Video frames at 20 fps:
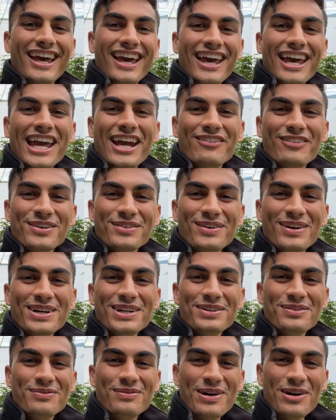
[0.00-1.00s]
Hey everyone,
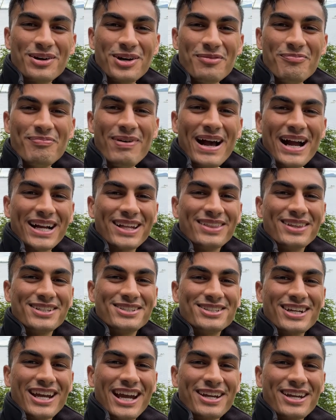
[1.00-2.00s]
welcome back to the
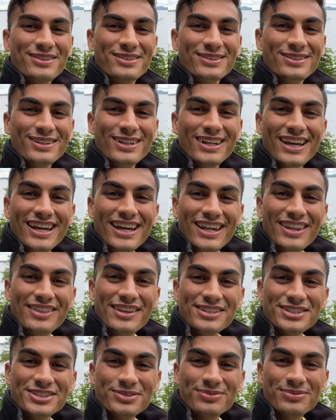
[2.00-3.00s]
channel.
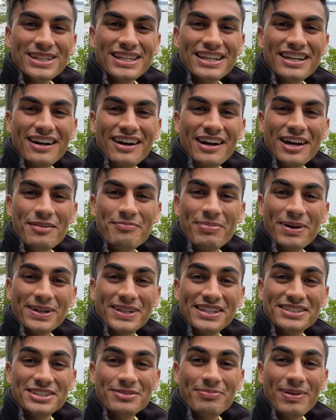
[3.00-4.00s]
This week I'm
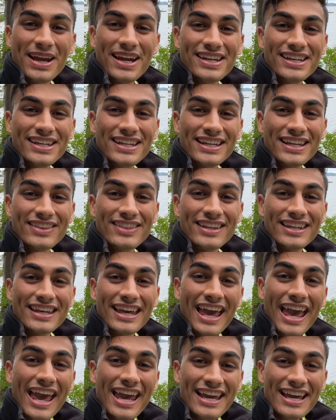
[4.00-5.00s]
participating in the
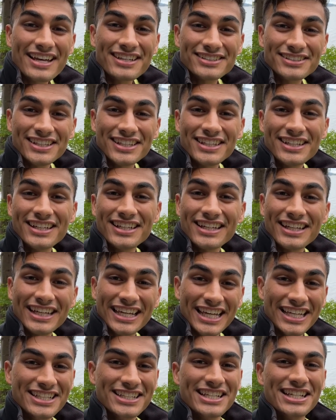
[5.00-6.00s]
ASN
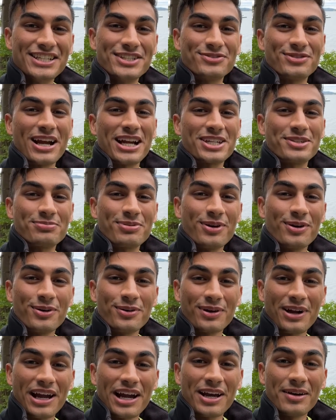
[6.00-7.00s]
Kidney Treks
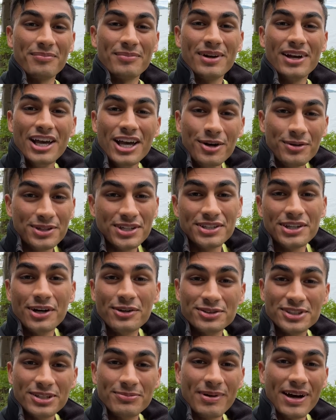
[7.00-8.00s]
program, which is
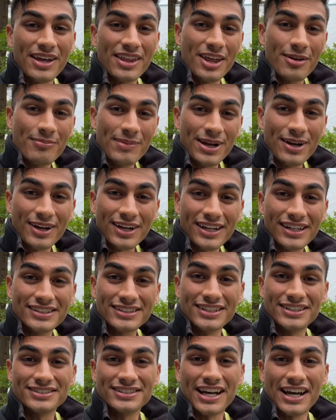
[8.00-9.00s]
hosted by the American
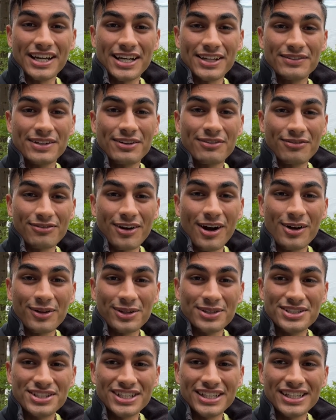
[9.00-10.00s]
Society of
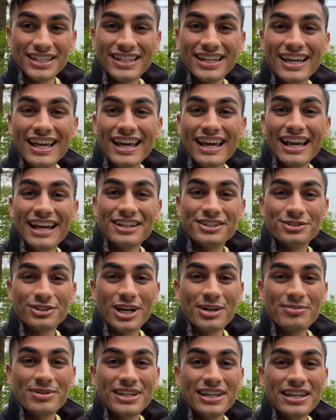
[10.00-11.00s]
Nephrology. And so
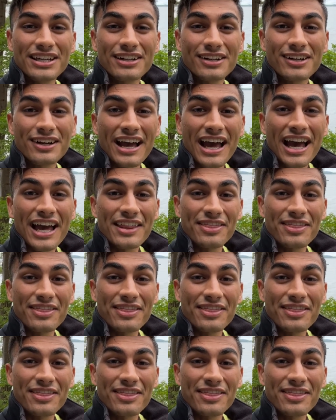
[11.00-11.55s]
I'm here at